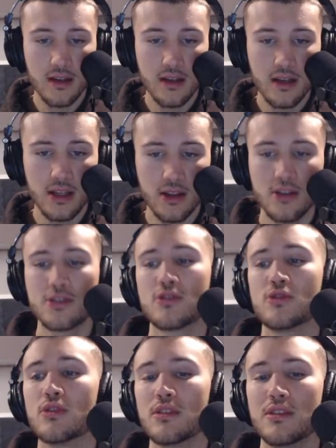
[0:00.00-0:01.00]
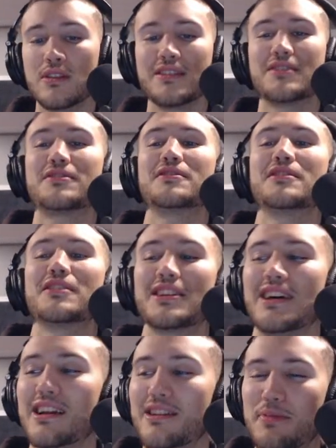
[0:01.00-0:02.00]
It looks cool. Look at
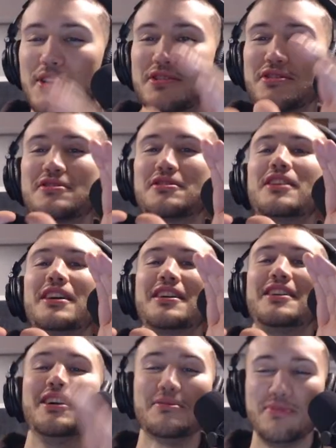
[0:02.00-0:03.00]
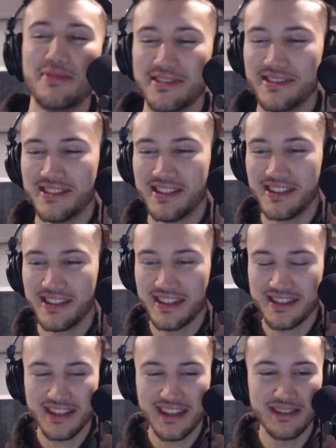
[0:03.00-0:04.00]
how the pictures are like up.
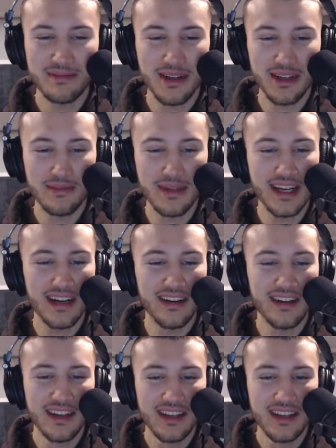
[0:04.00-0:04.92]
That's kind of bugging me out.